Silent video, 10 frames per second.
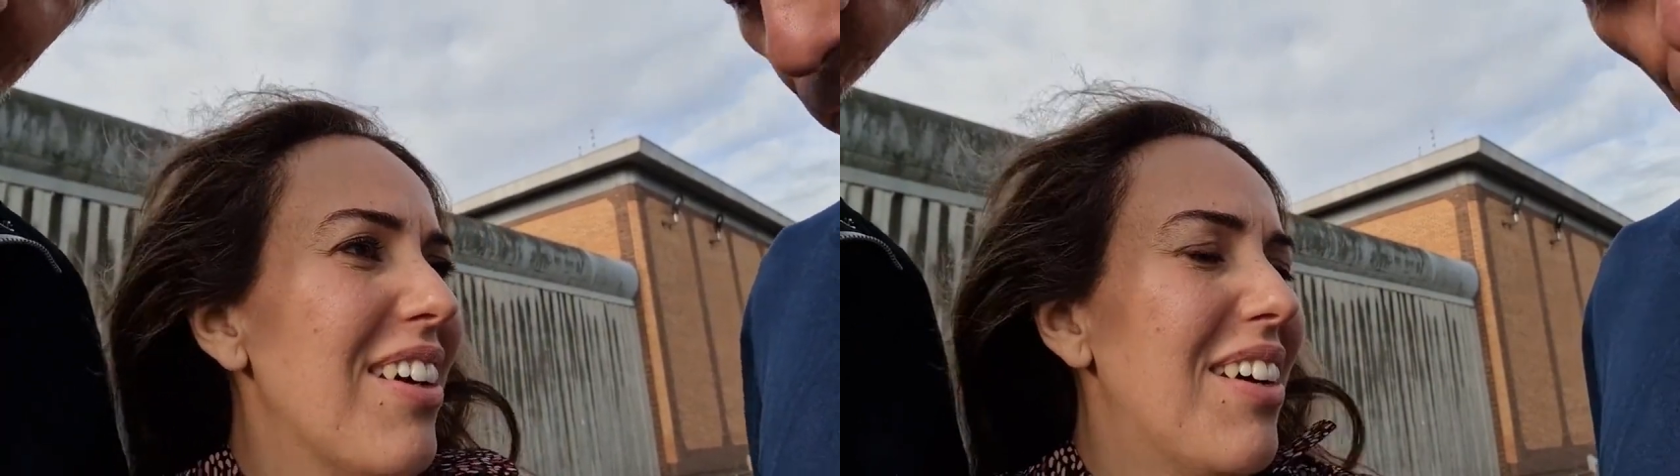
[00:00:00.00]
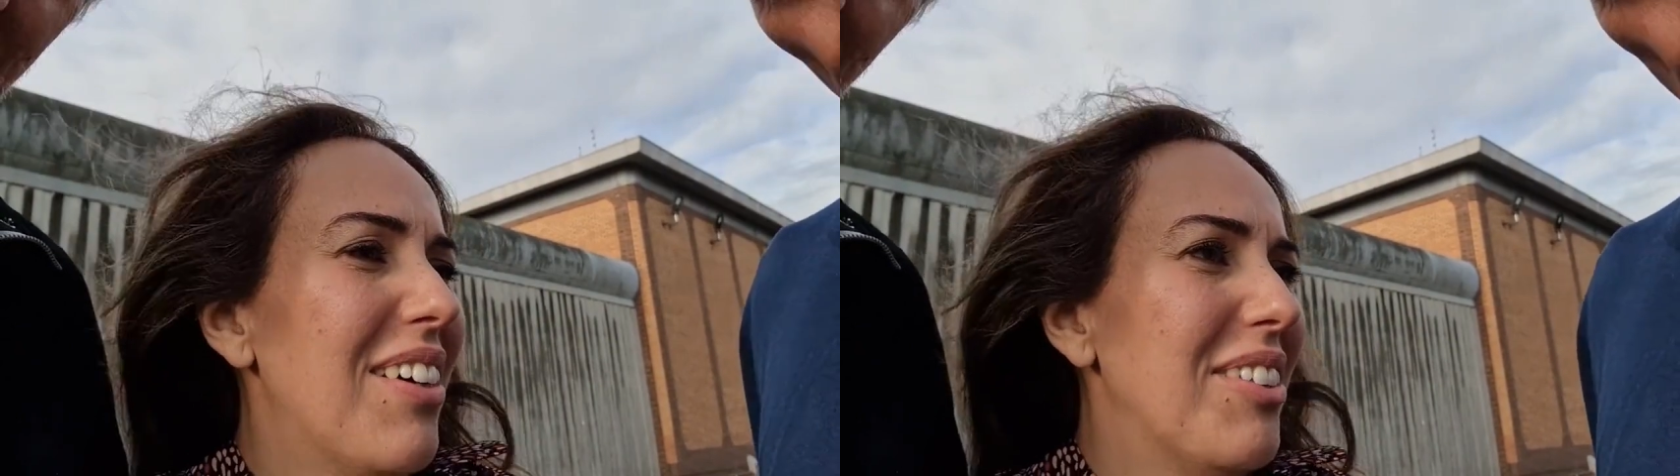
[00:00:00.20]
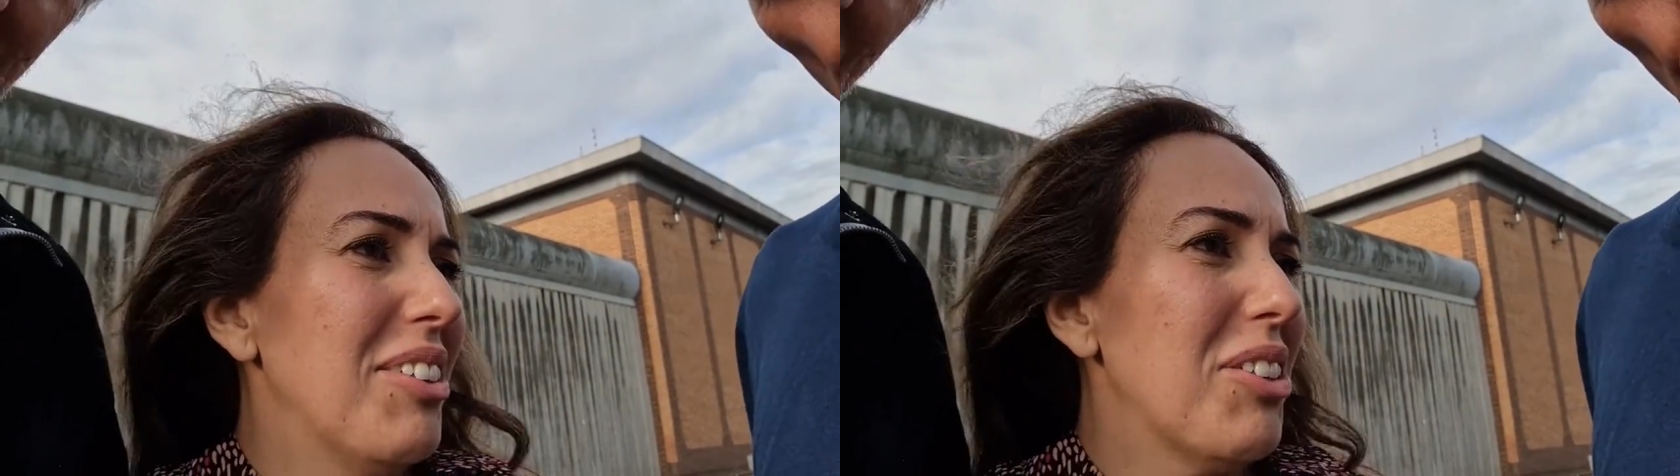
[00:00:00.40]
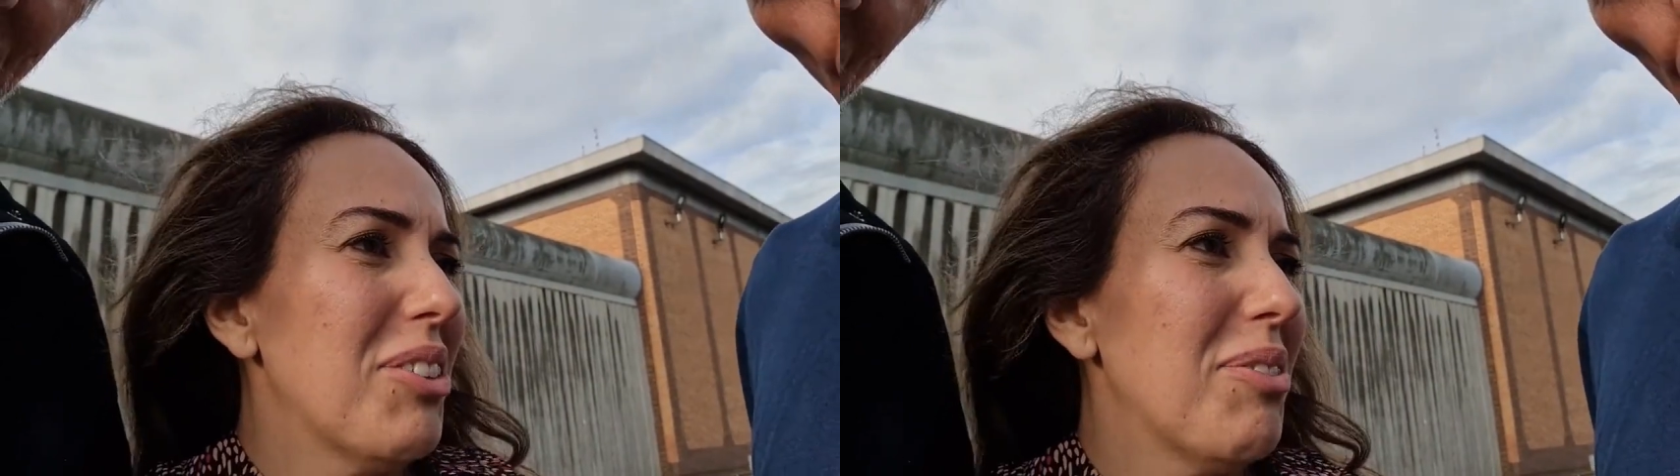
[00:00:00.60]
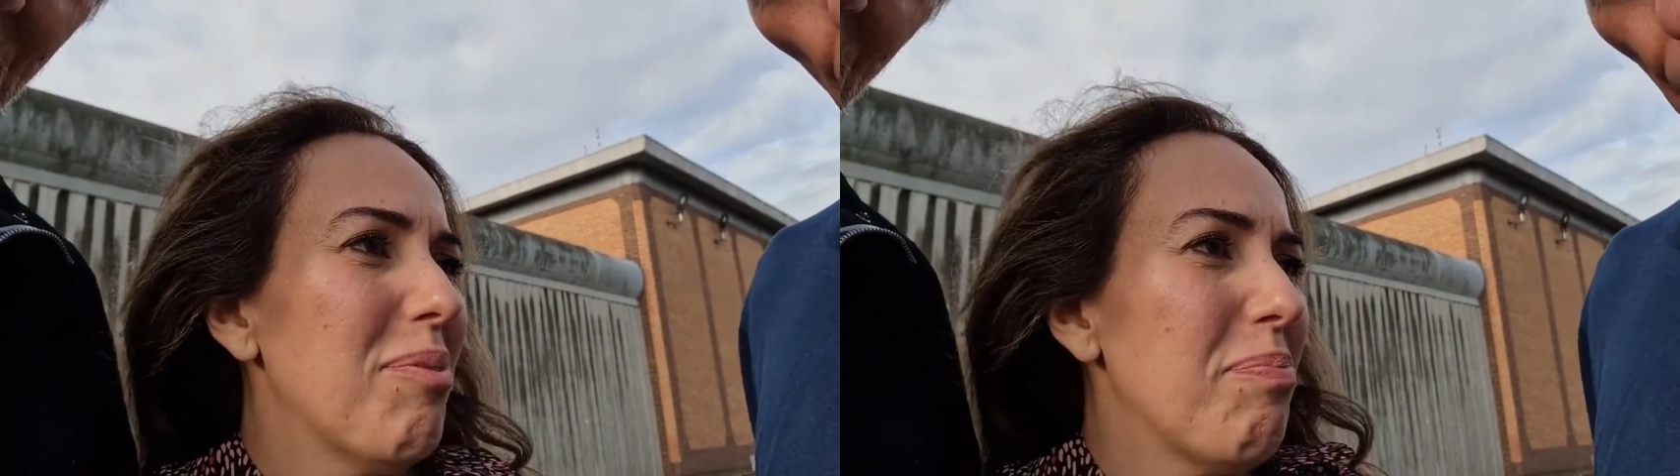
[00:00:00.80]

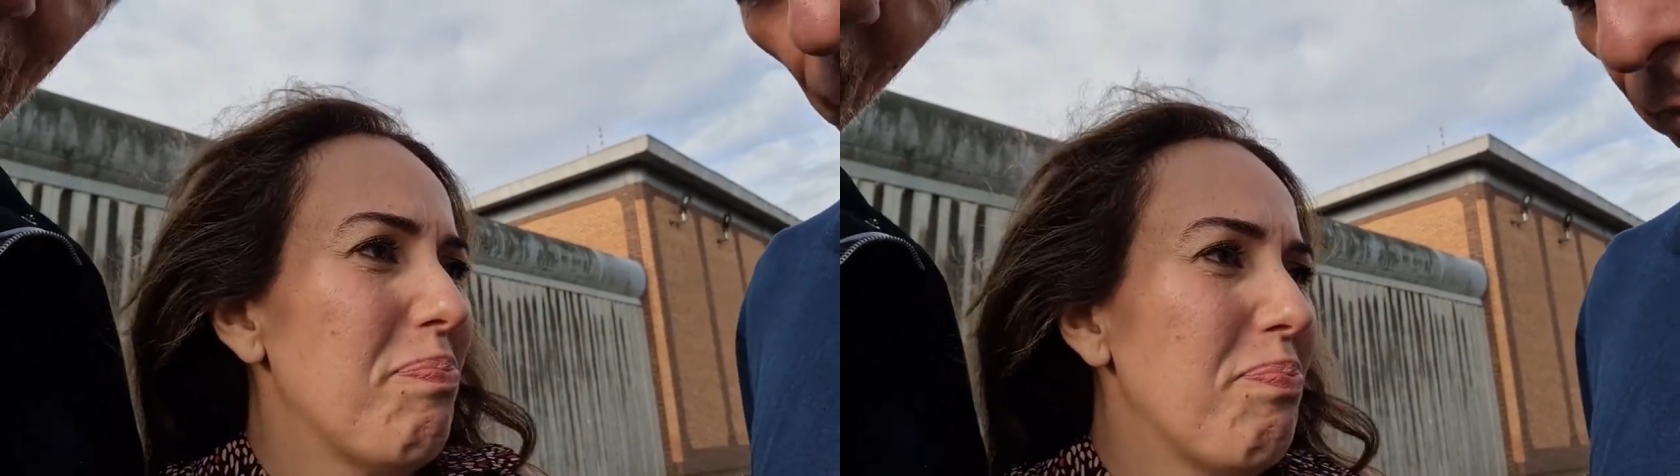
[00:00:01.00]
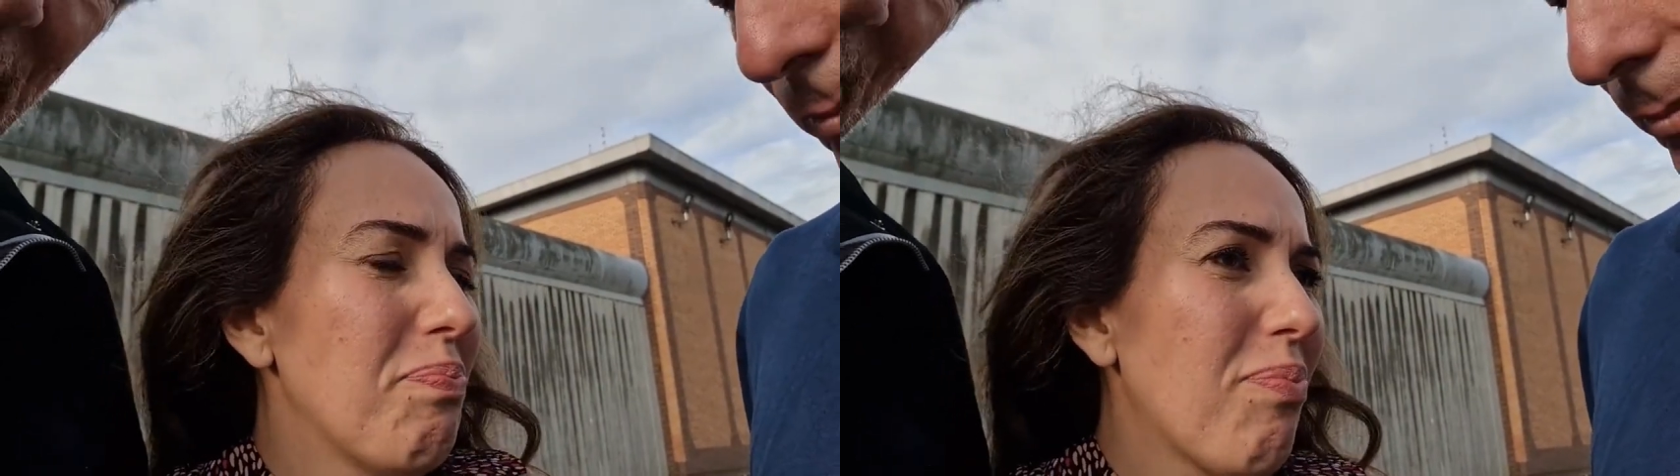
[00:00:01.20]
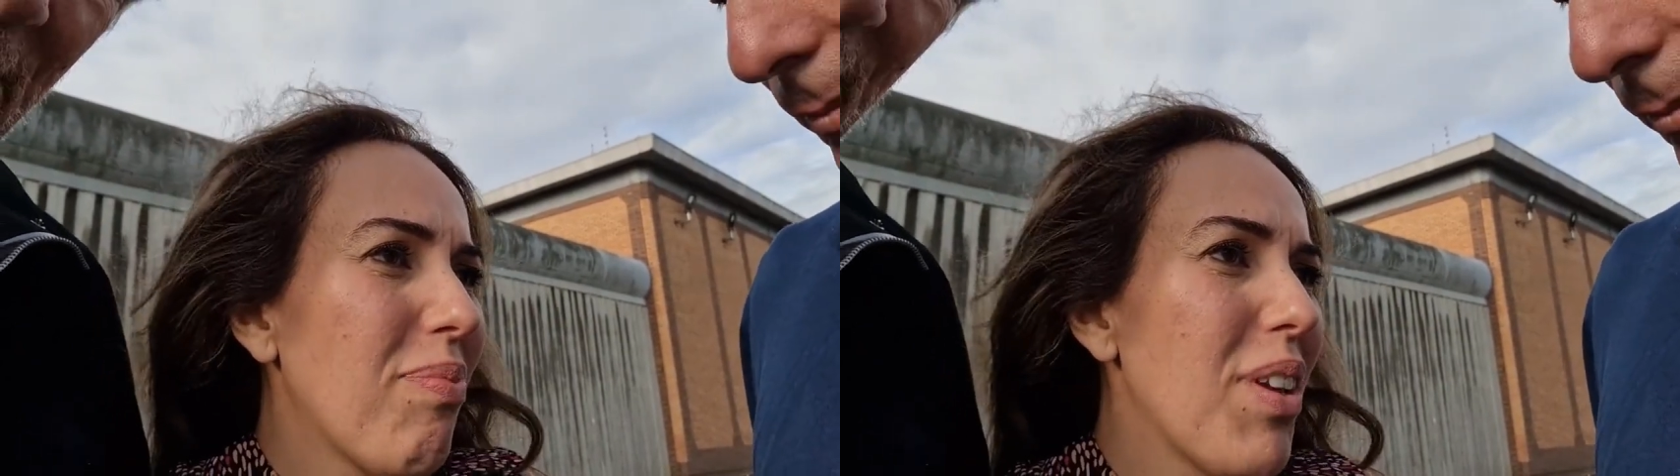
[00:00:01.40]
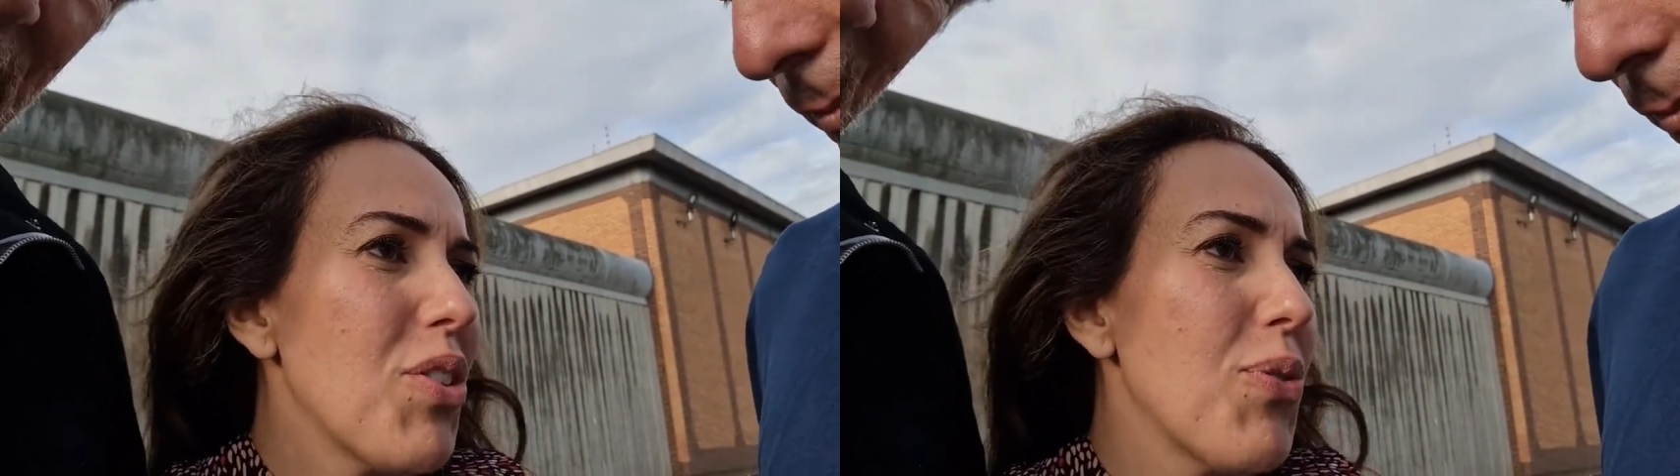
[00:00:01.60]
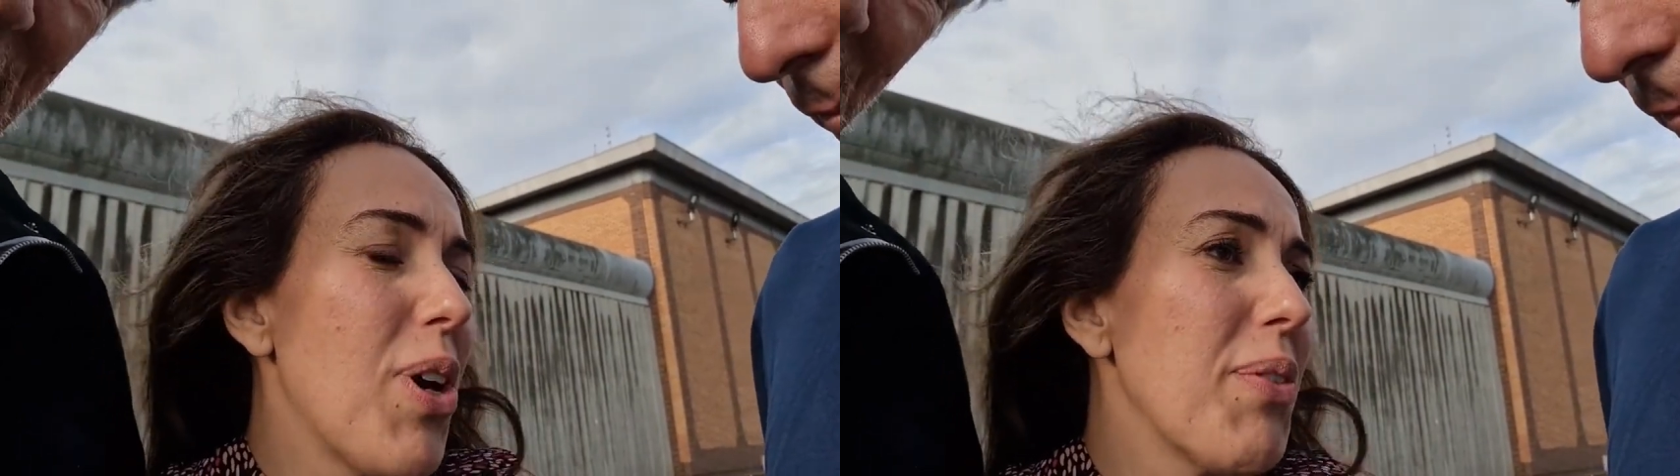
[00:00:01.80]
and
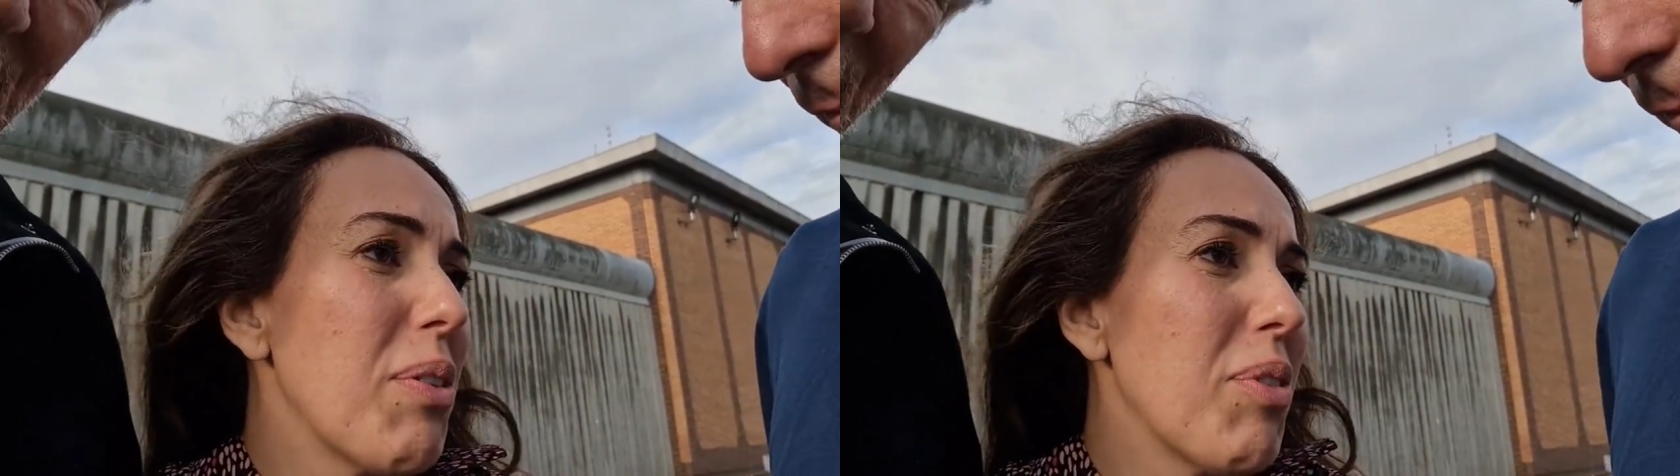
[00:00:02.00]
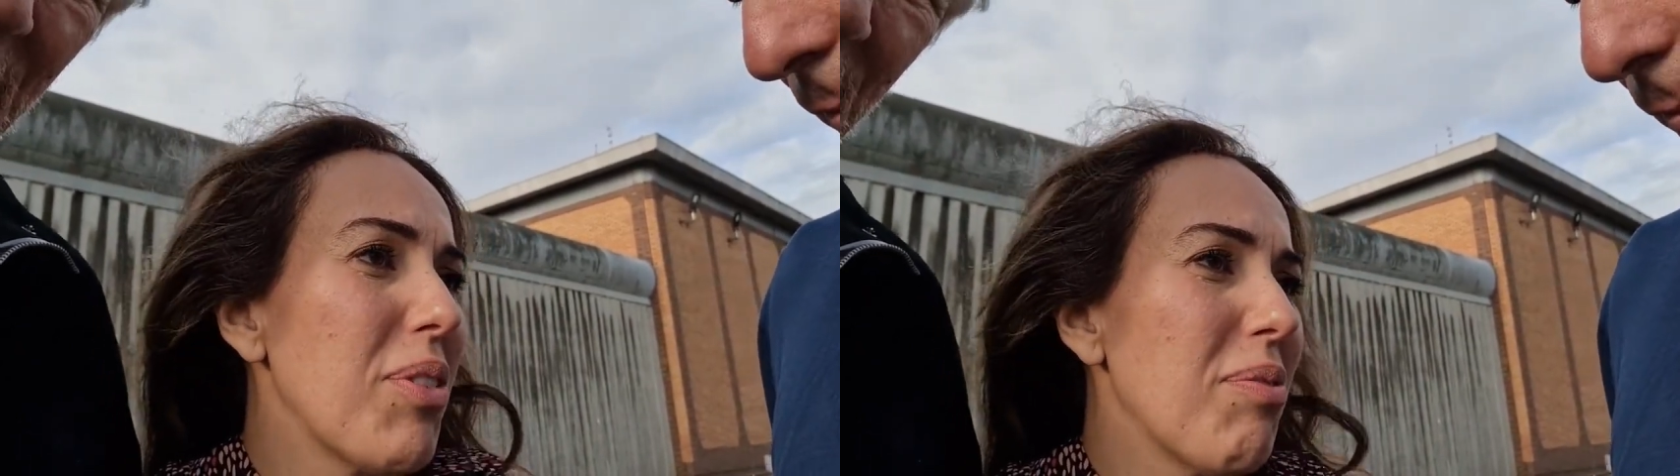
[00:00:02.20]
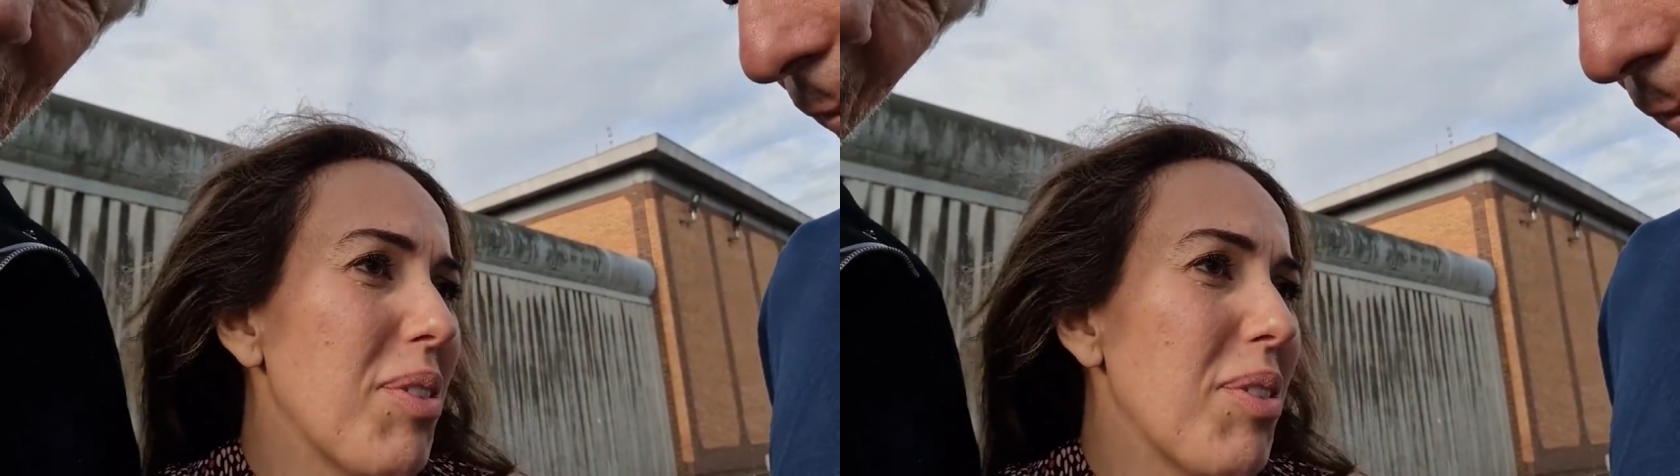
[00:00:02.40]
surviving with